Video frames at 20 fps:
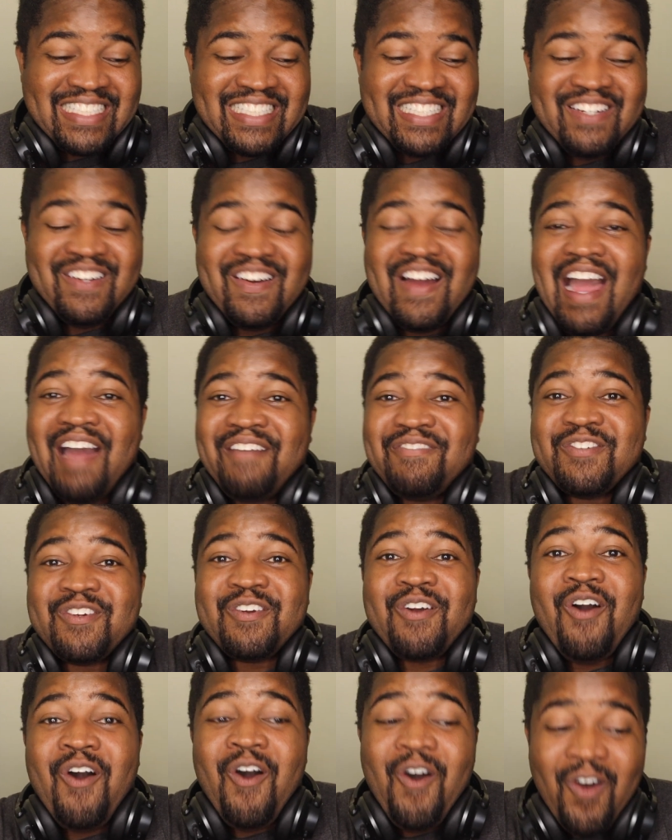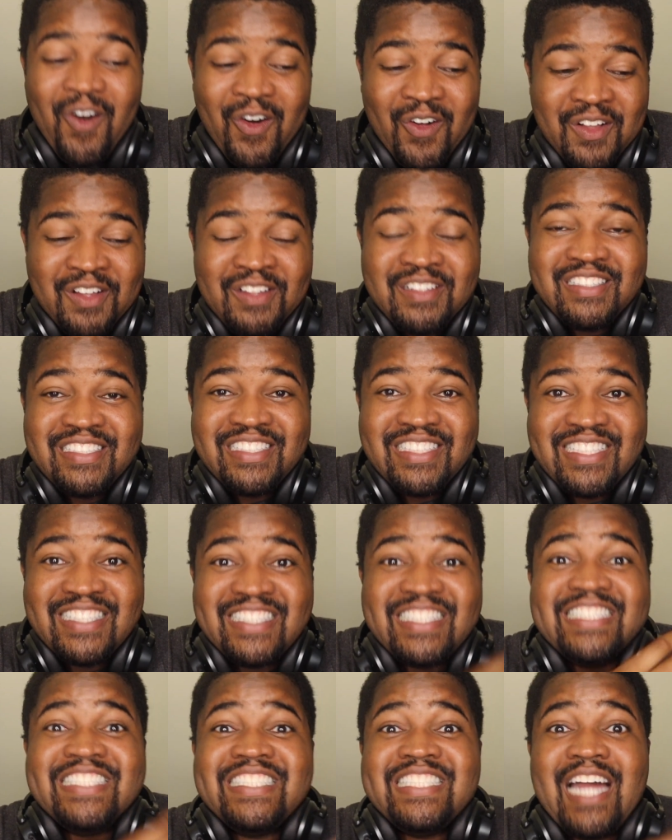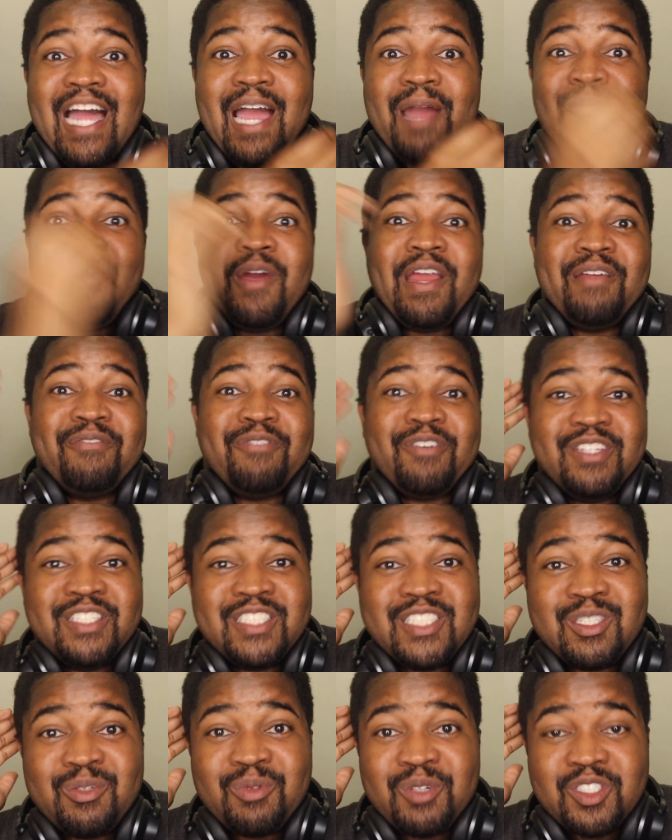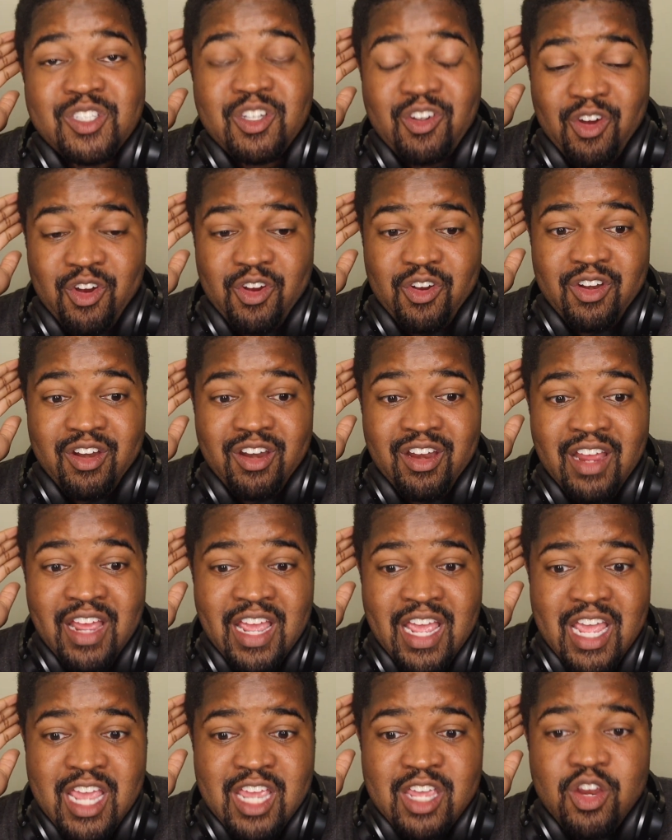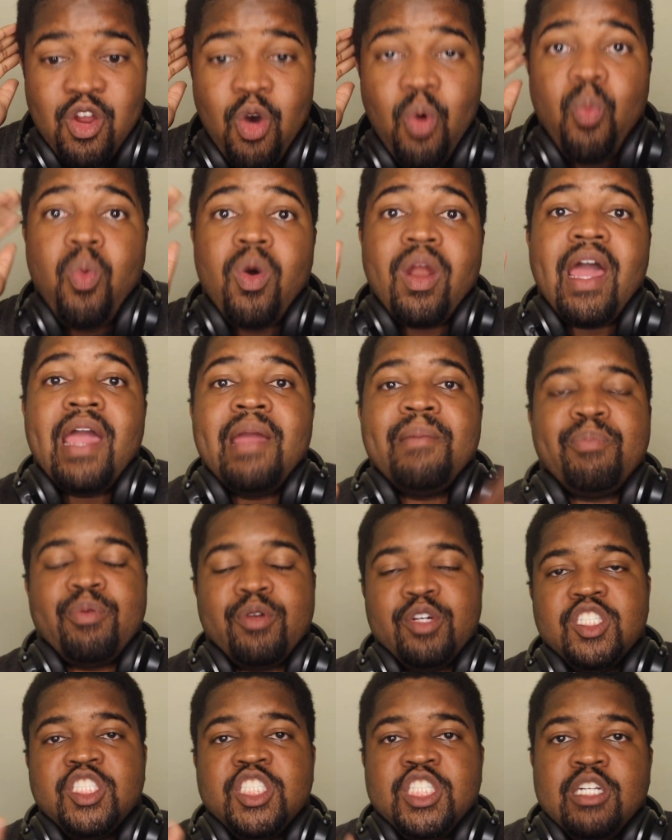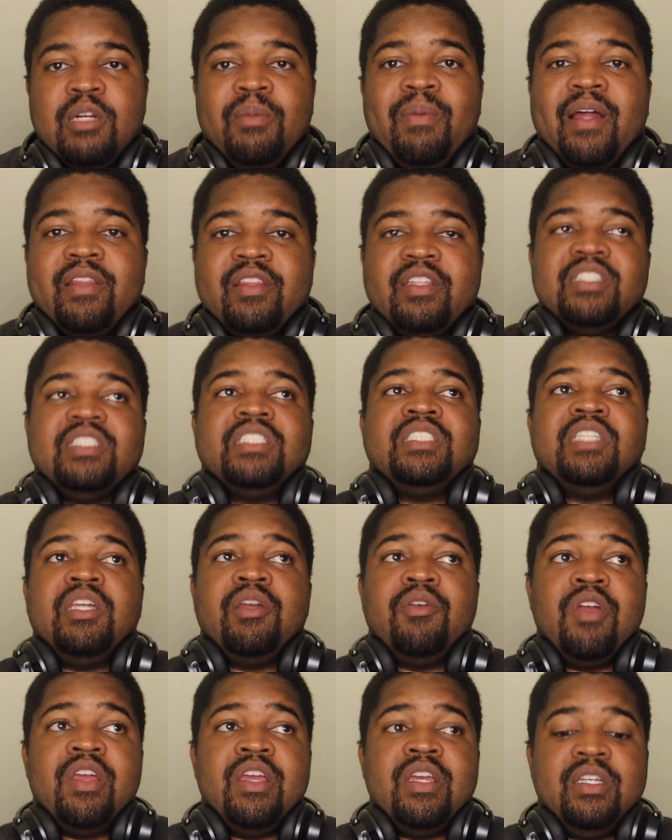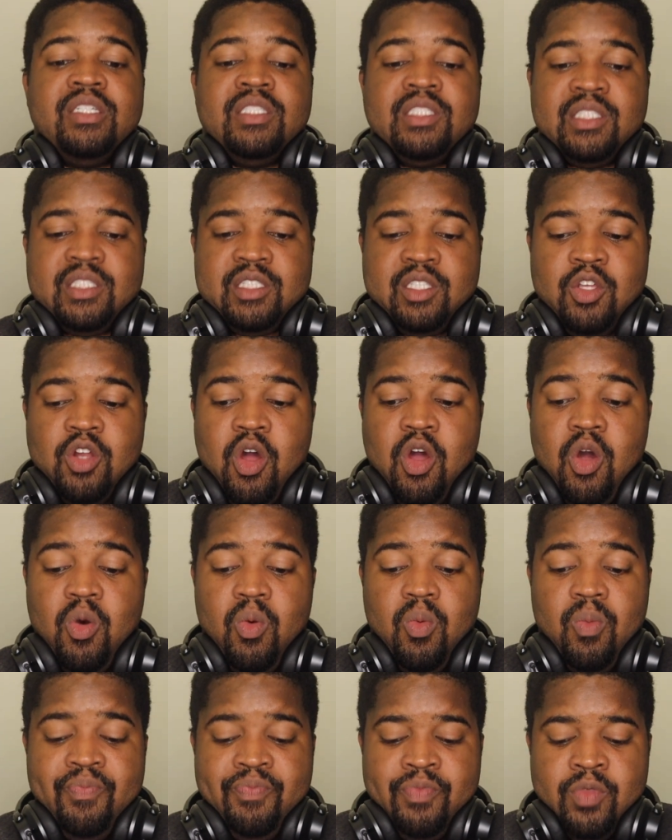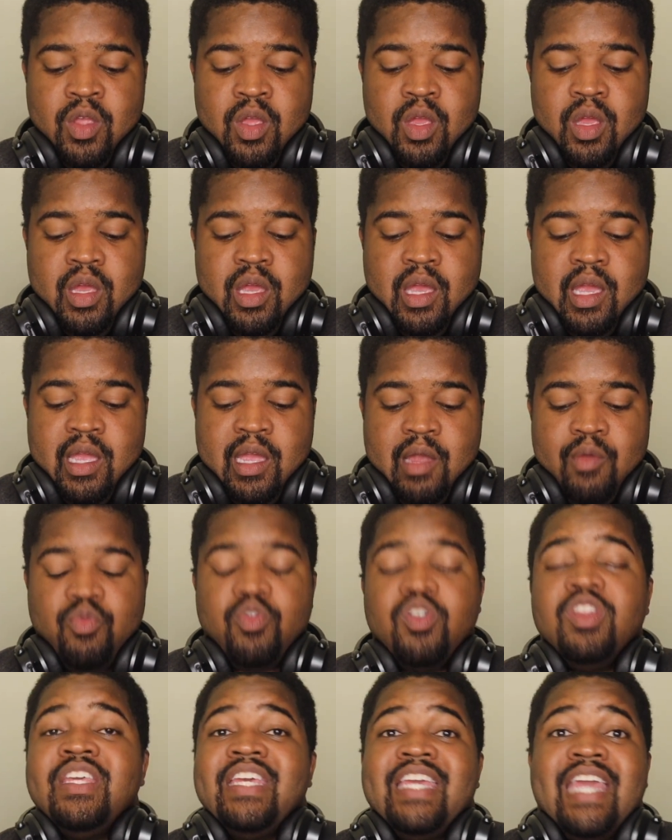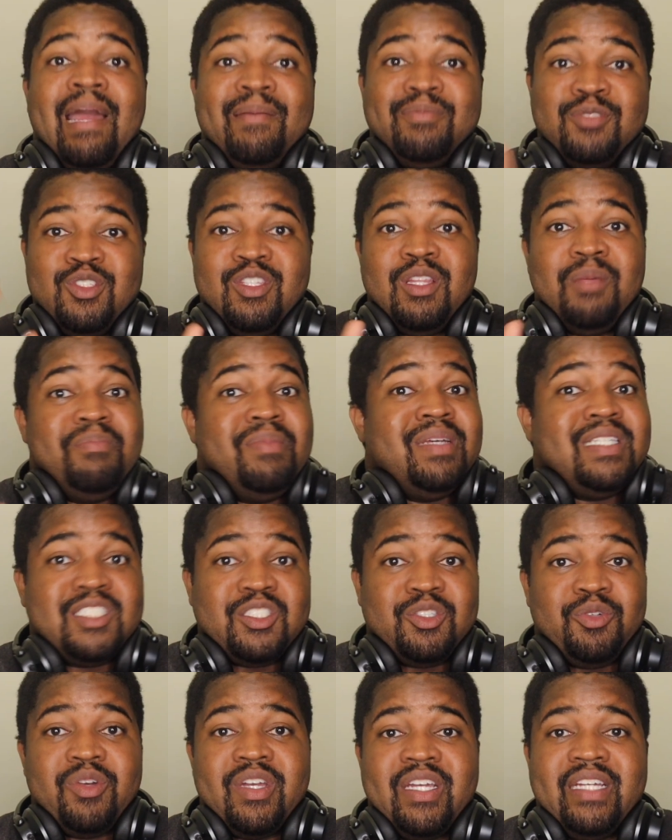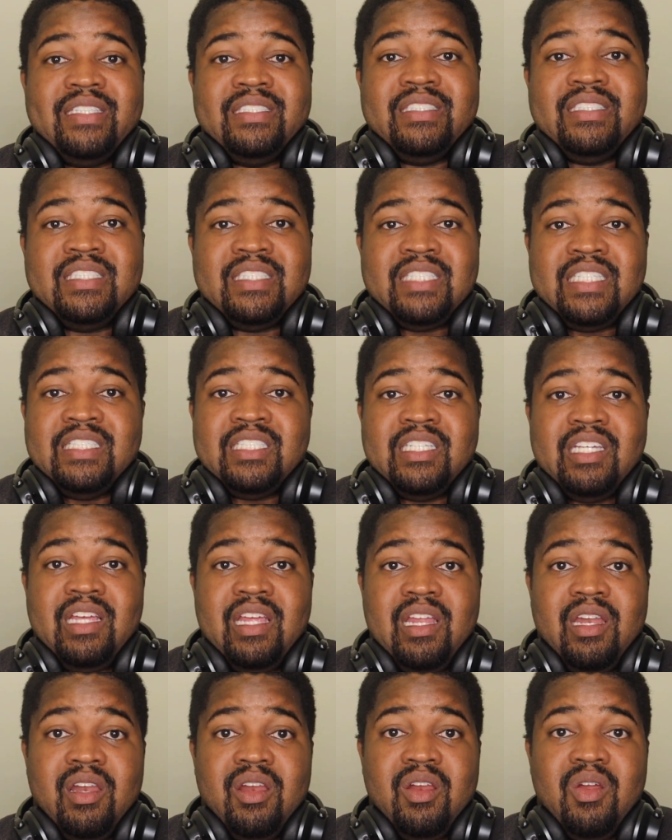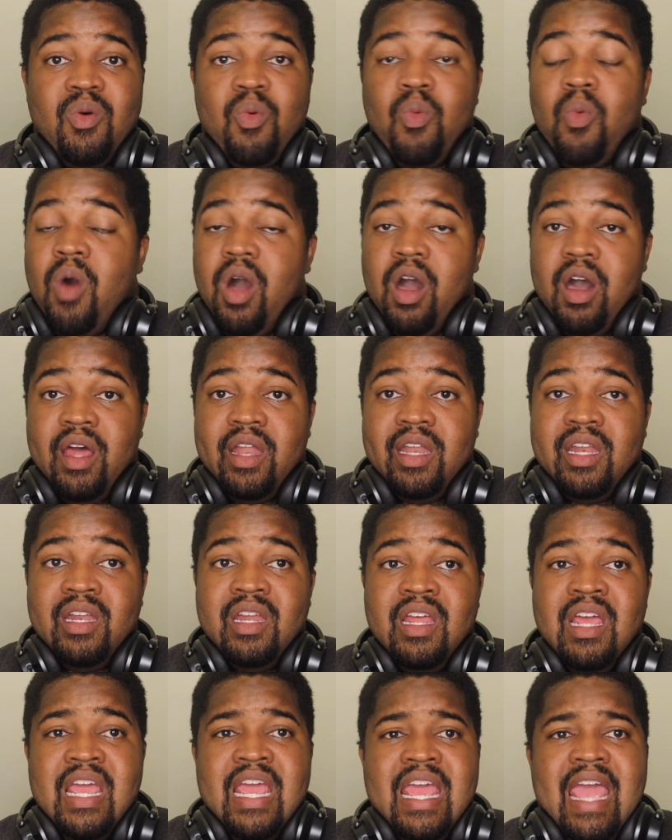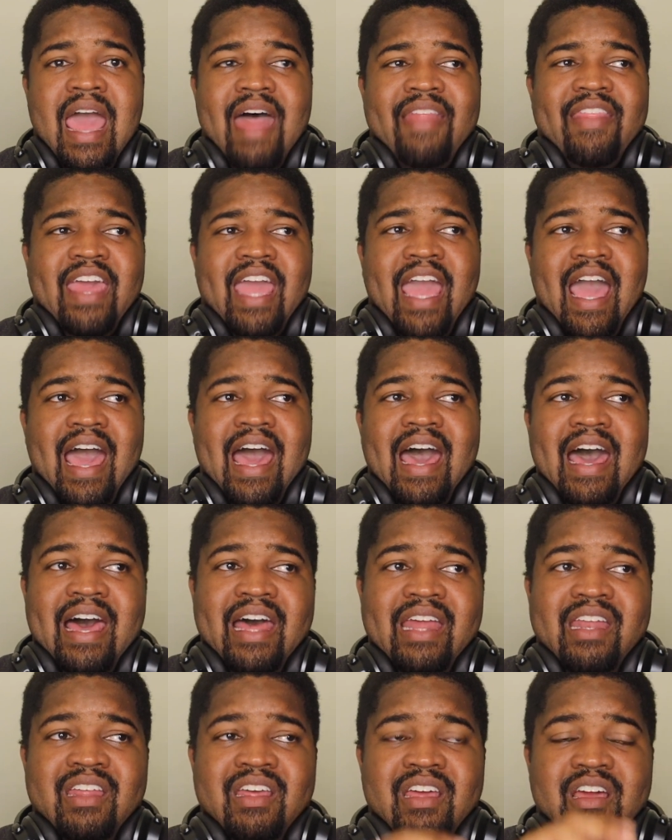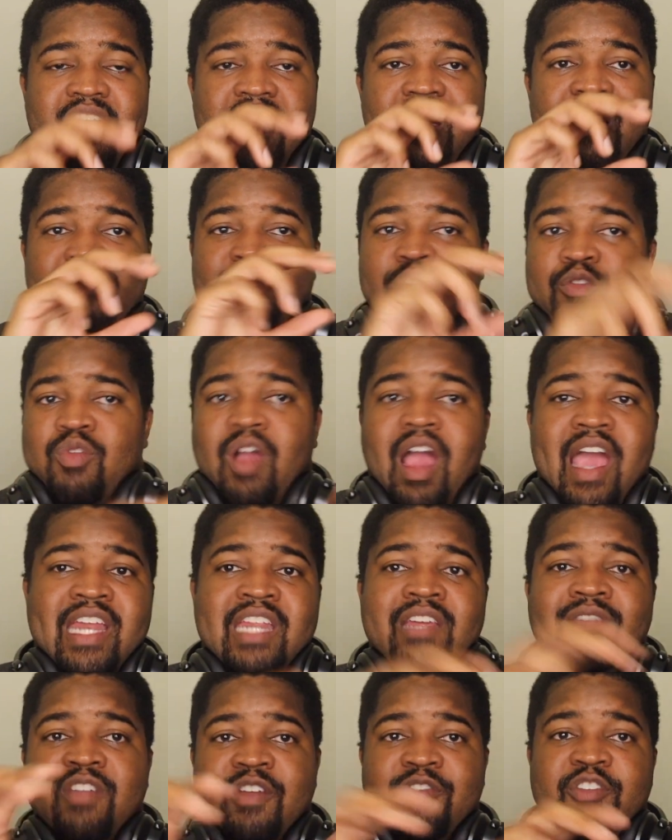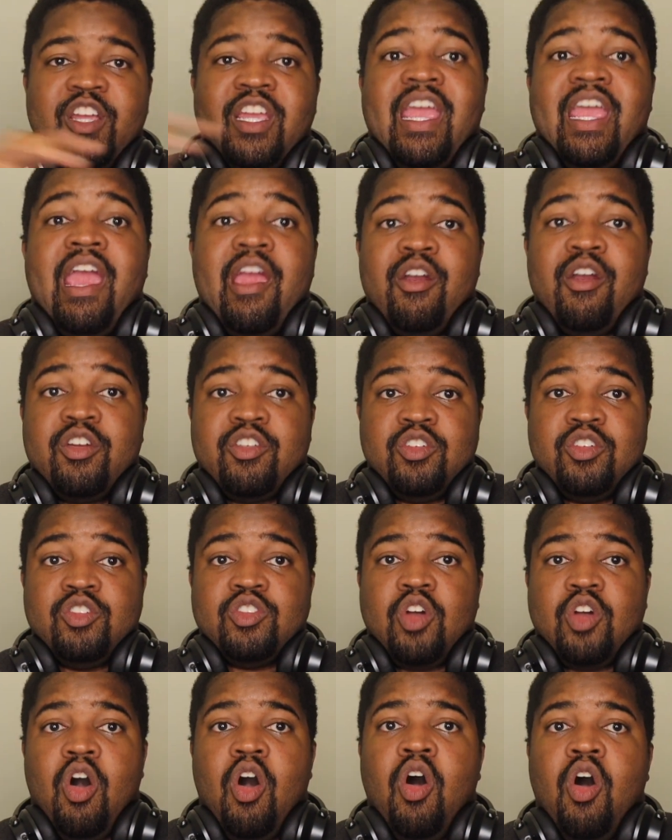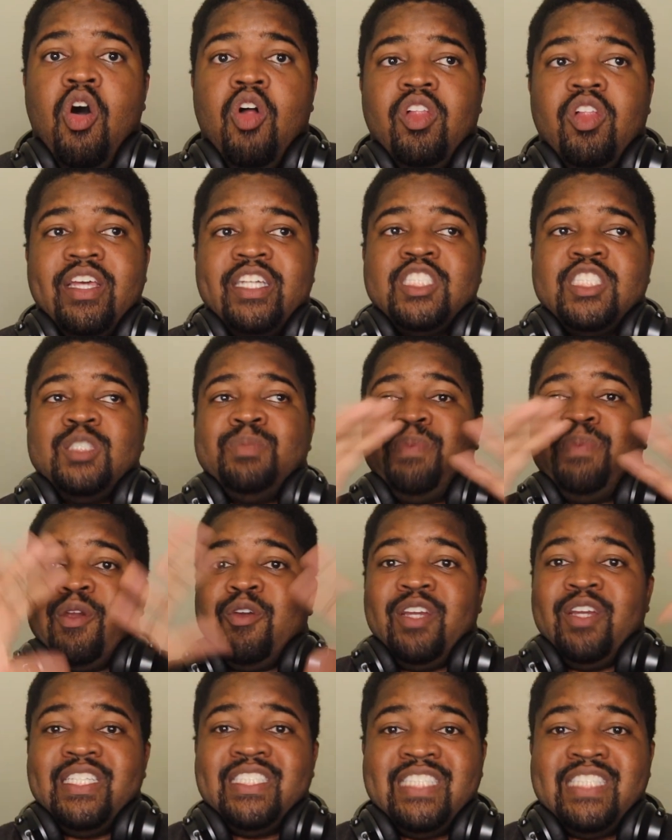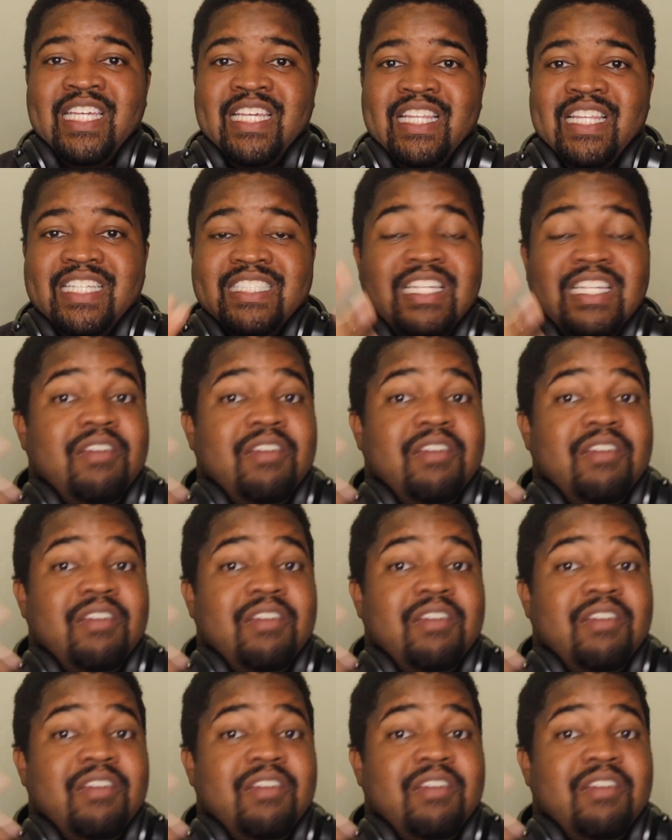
You know, after all this time waiting for this to return, you know, what I appreciate about this series, you know, it really kept you in the mystery in Season 1, and they had a variety of different characters all experiencing this